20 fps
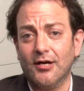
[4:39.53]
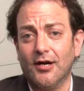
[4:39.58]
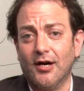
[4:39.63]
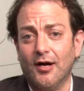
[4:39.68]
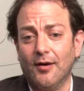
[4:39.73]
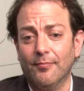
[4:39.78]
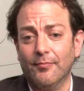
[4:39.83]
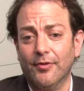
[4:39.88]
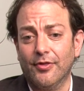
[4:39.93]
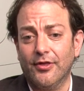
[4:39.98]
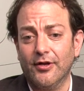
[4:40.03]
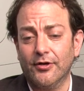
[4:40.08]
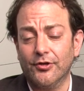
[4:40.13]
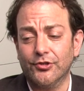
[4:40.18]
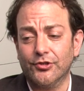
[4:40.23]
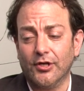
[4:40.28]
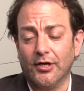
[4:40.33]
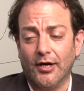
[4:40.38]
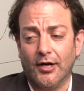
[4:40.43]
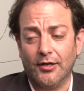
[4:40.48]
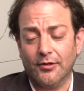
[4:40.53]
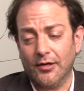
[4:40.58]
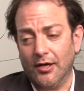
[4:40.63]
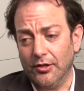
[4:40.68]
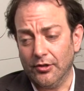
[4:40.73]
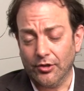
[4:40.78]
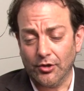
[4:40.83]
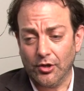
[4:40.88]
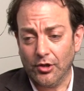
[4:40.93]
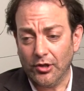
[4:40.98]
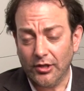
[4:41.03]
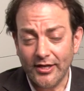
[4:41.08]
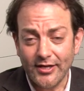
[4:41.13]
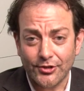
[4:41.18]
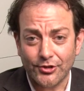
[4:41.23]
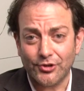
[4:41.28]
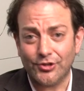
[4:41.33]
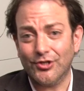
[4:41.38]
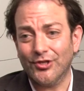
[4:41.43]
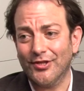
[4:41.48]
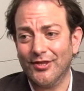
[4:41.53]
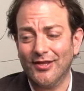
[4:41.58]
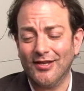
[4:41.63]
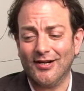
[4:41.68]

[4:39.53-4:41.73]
Um, there's a, a, little list,